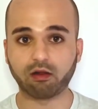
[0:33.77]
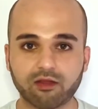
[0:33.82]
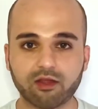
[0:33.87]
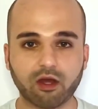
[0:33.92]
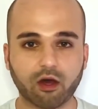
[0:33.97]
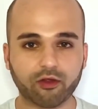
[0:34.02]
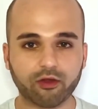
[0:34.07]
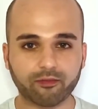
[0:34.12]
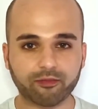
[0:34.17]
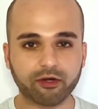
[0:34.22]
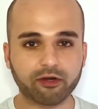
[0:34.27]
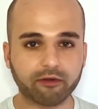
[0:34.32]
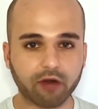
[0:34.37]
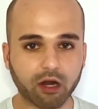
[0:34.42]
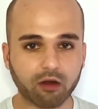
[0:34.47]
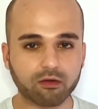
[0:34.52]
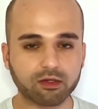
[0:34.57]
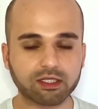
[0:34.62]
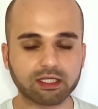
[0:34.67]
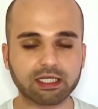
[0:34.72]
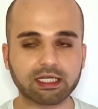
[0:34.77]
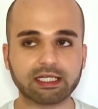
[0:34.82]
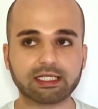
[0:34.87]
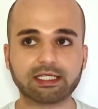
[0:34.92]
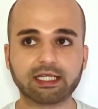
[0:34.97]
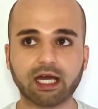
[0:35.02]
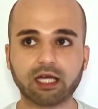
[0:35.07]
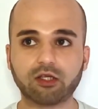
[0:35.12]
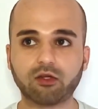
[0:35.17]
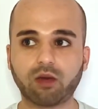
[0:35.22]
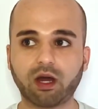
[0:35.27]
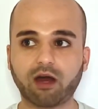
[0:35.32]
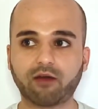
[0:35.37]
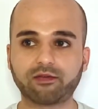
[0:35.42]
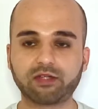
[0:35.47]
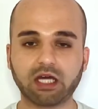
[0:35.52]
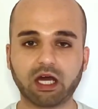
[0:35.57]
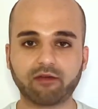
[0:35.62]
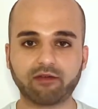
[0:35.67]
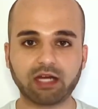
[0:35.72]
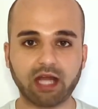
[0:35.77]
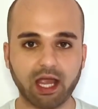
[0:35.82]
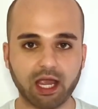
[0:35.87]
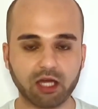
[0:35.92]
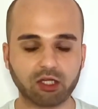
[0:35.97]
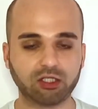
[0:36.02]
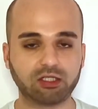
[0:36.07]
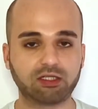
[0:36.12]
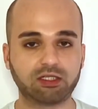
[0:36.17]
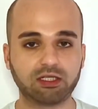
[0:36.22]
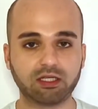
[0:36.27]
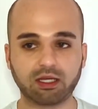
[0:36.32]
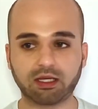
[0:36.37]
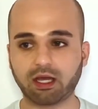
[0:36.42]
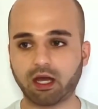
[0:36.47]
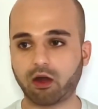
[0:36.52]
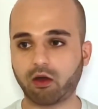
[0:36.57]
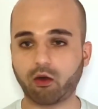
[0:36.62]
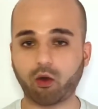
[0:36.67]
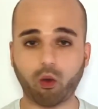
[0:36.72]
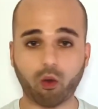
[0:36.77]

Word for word: The other prerequisite is that you have to have an agency account